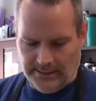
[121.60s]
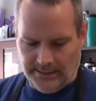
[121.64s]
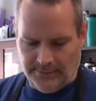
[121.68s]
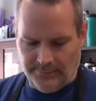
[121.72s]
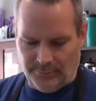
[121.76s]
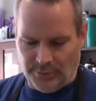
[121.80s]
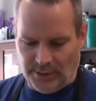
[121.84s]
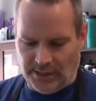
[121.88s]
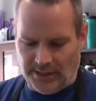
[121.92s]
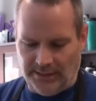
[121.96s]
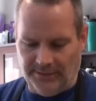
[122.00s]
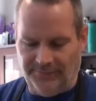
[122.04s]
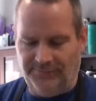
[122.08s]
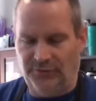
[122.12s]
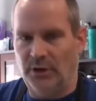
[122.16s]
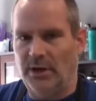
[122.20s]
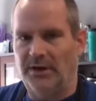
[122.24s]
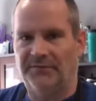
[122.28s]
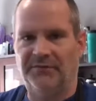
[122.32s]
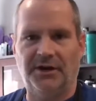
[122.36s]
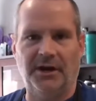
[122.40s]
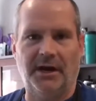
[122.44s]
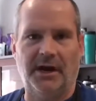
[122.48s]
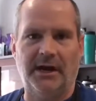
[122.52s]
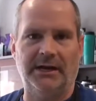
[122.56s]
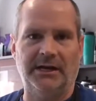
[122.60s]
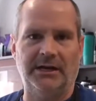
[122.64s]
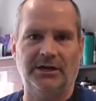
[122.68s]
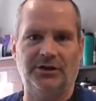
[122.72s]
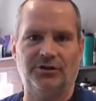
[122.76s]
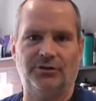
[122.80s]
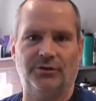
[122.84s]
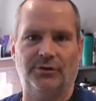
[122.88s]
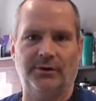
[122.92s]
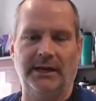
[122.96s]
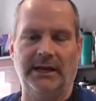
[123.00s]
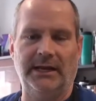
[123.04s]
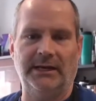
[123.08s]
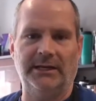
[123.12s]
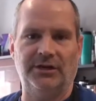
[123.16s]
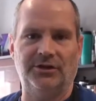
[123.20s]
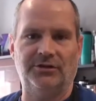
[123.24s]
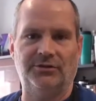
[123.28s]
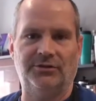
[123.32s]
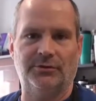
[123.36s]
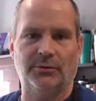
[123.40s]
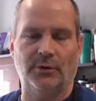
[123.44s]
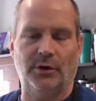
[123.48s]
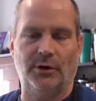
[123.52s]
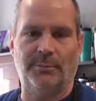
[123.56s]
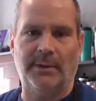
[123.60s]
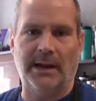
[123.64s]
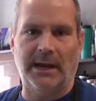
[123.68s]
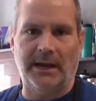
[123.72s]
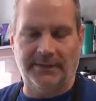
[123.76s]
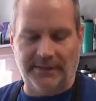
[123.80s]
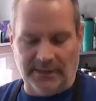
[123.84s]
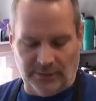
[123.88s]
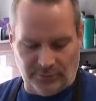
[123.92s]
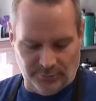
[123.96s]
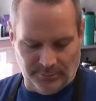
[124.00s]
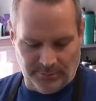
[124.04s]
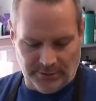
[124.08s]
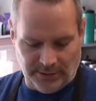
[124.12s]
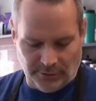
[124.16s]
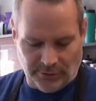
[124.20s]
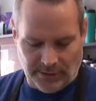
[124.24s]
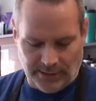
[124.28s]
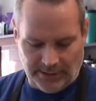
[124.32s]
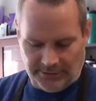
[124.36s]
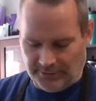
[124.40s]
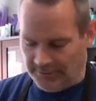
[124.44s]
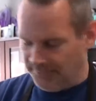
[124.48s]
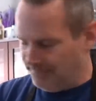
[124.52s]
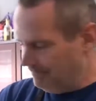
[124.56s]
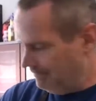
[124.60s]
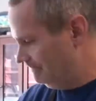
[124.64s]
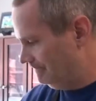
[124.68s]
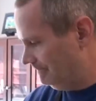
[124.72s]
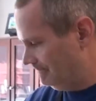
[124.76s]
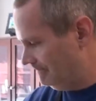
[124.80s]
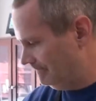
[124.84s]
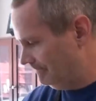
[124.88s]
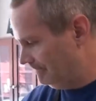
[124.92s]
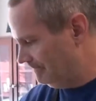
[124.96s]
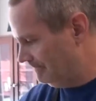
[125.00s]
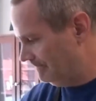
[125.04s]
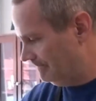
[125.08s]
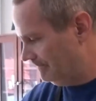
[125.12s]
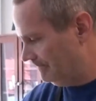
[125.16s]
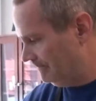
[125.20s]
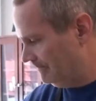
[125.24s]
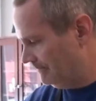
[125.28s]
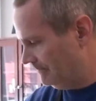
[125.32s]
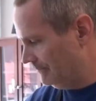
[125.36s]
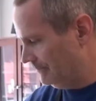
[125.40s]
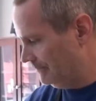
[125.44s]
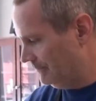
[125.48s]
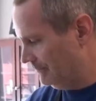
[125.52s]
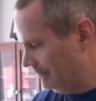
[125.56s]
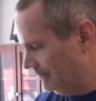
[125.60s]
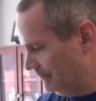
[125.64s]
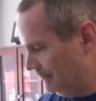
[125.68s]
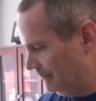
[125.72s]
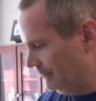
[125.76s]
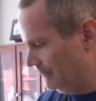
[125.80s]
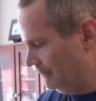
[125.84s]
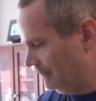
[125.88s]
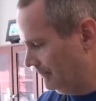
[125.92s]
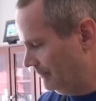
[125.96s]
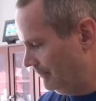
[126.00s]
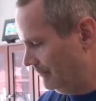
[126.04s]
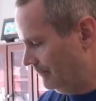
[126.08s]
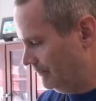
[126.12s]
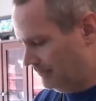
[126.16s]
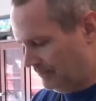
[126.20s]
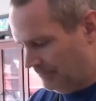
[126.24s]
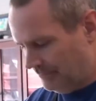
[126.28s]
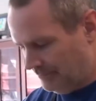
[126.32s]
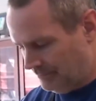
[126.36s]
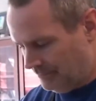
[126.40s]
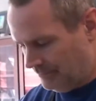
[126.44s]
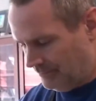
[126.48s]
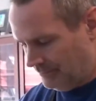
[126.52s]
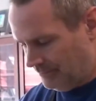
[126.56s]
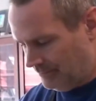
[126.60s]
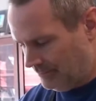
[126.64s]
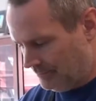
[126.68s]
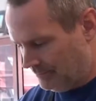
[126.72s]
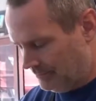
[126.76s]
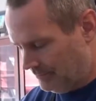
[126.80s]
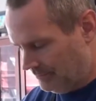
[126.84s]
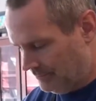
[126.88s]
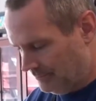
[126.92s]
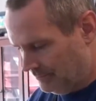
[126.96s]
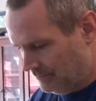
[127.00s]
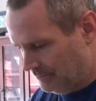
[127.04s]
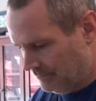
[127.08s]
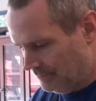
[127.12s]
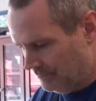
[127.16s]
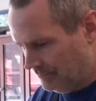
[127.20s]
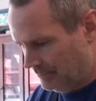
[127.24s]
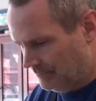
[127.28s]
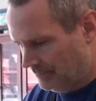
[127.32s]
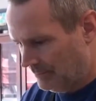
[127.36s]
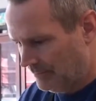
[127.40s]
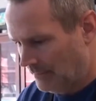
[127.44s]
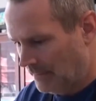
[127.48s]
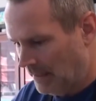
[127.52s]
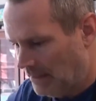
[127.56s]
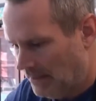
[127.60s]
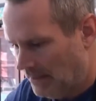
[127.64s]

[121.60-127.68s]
But if you have a 9-inch or an 8-inch square pan, that would be great. So you want to line the pan with foil.